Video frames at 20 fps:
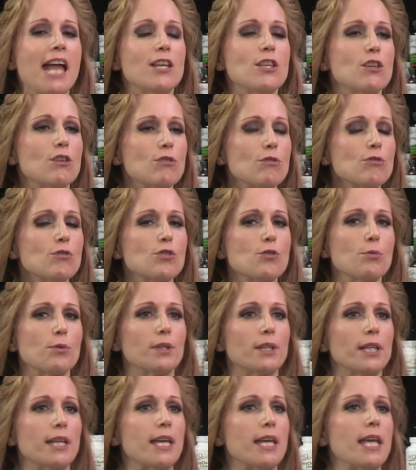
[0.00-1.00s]
And
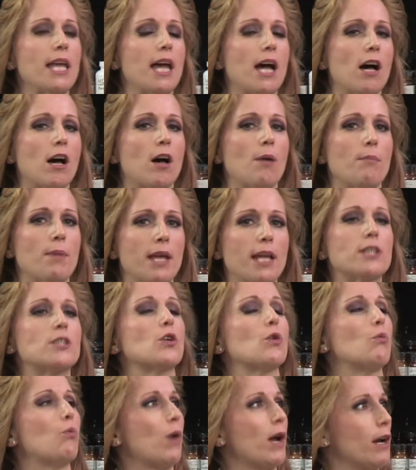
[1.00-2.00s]
usually it's
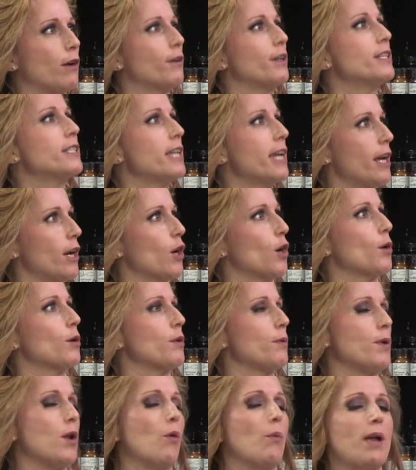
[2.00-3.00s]
a wear and tear.
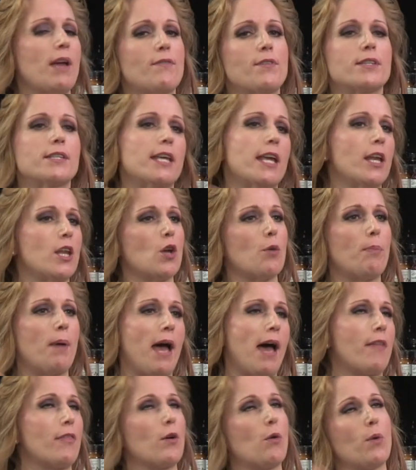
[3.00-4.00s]
You know, we have this
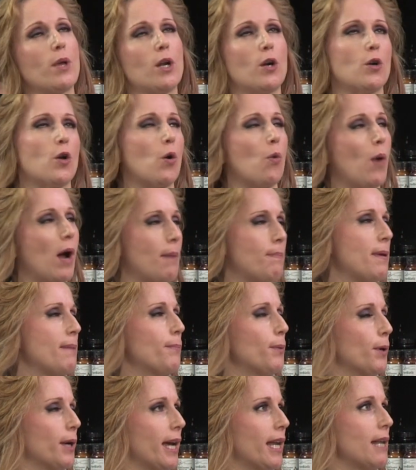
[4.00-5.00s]
idiopathic. We don't know why
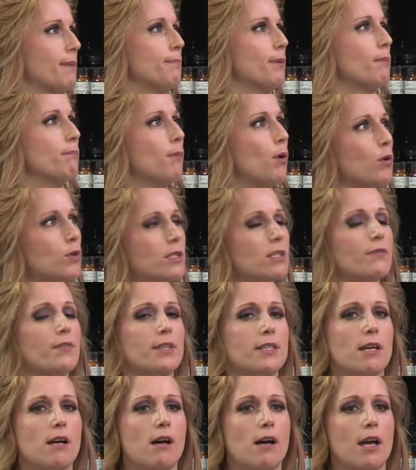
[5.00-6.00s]
people get it, but most of the
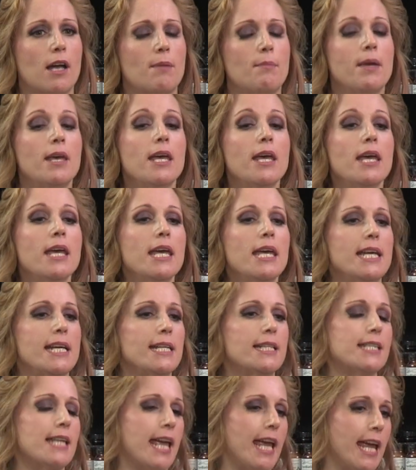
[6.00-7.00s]
time
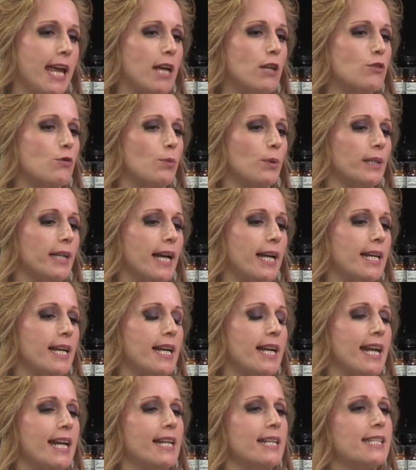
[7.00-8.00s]
it's
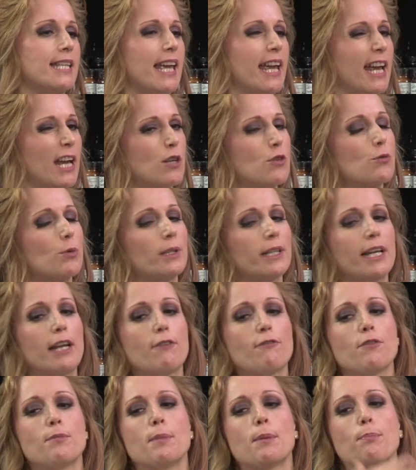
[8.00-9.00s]
age-related, and it's
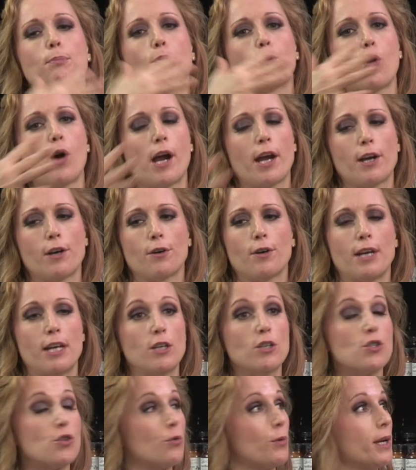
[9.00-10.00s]
age-related from a prior
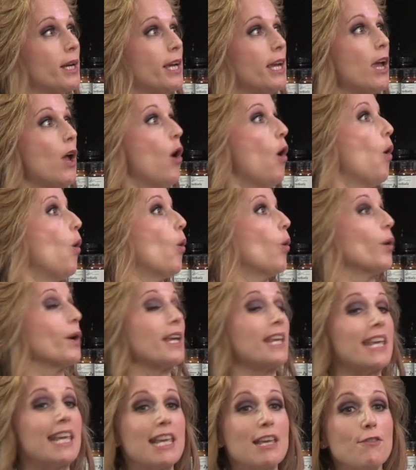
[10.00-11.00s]
injury, or
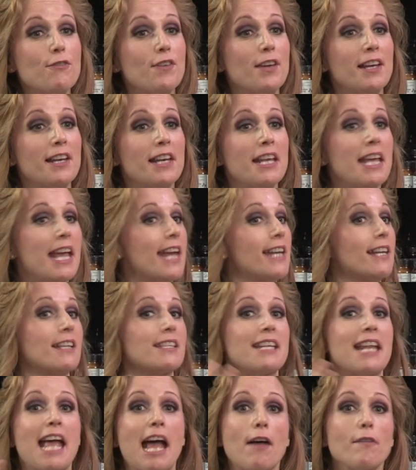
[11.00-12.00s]
even it
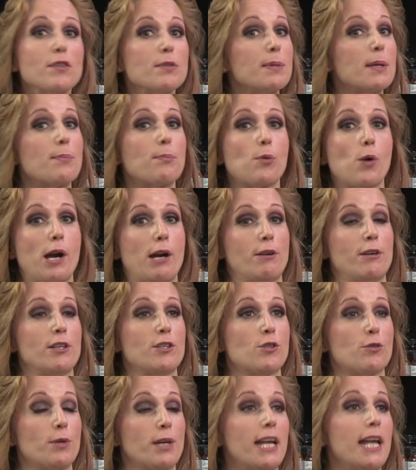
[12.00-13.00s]
doesn't have to be a prior
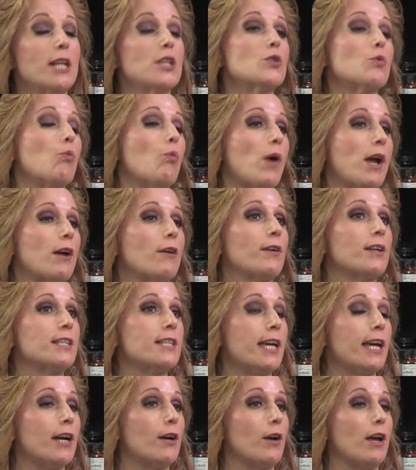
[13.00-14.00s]
injury. It's wear and
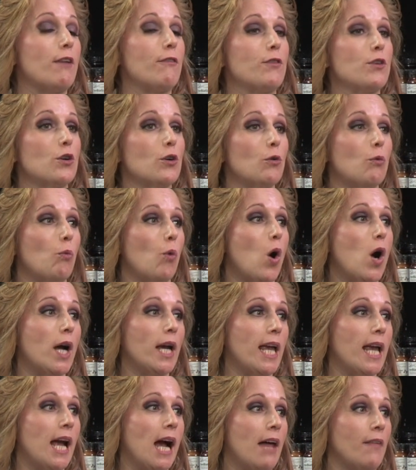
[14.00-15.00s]
tear. If you're
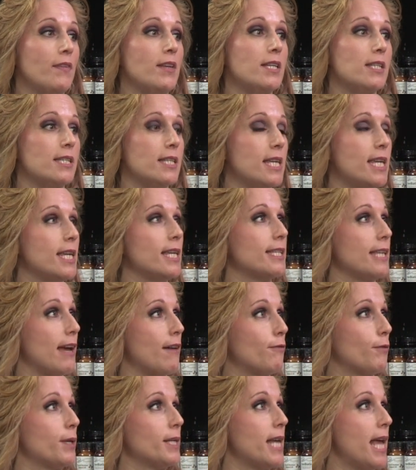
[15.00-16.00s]
walking on these knees
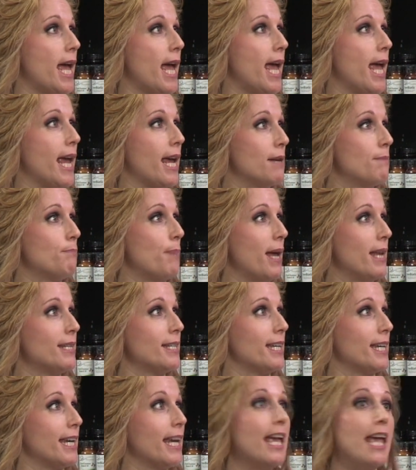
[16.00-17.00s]
every day and
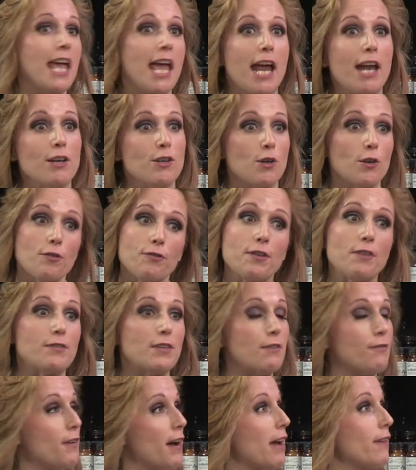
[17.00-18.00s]
bending, and you're
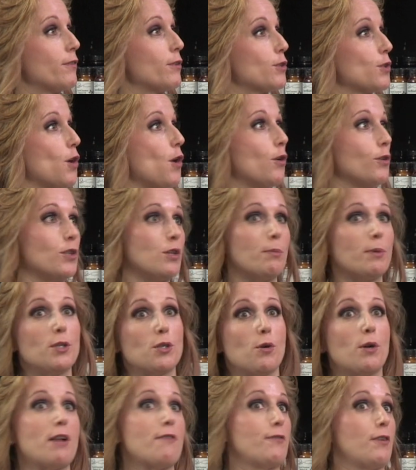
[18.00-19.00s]
55 years old, you've been
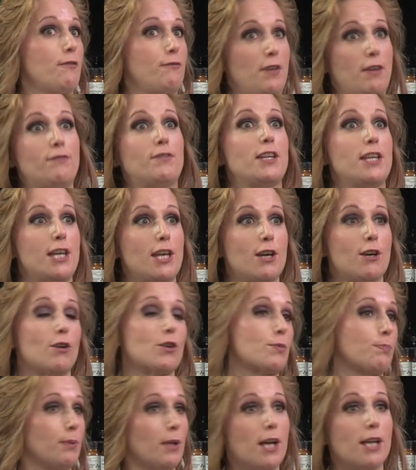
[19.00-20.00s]
doing it for 50
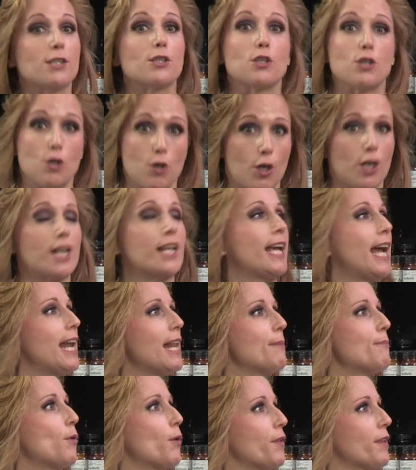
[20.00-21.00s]
years plus, you're going to get
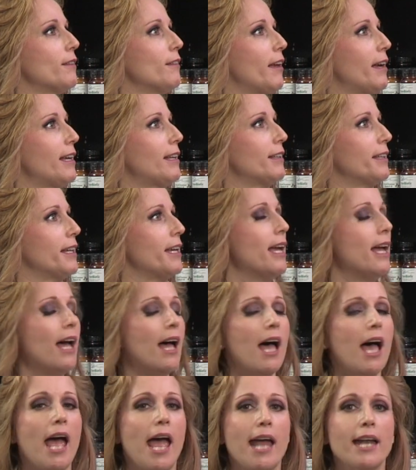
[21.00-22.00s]
it more than likely.
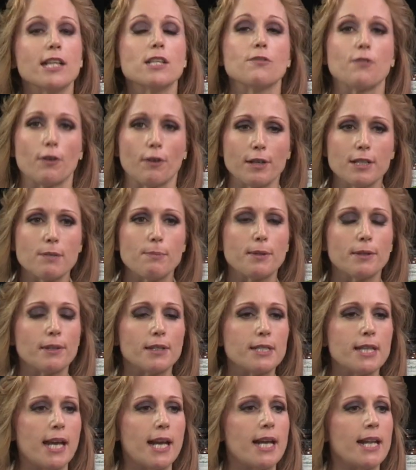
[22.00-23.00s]
And it's very
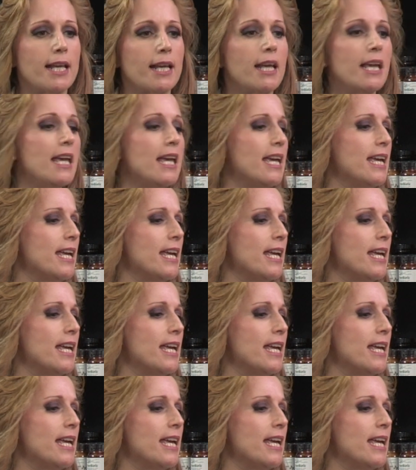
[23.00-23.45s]
debilitating.